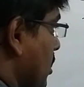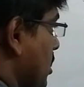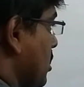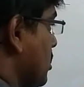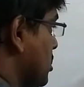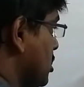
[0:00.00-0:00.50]

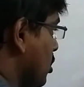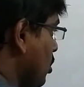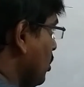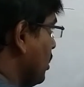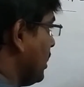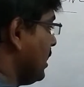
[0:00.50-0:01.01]
So
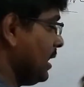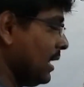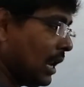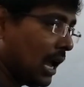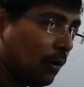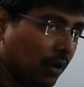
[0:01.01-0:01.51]
here
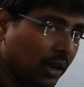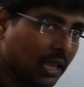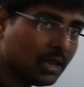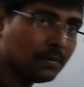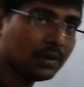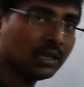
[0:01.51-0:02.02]
our
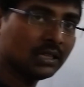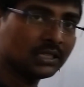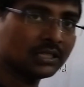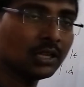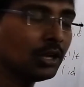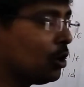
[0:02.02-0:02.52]
aim is
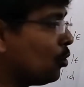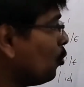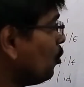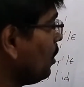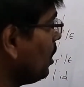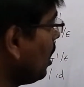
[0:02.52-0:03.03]

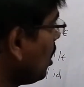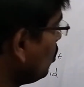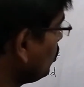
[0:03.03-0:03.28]
we have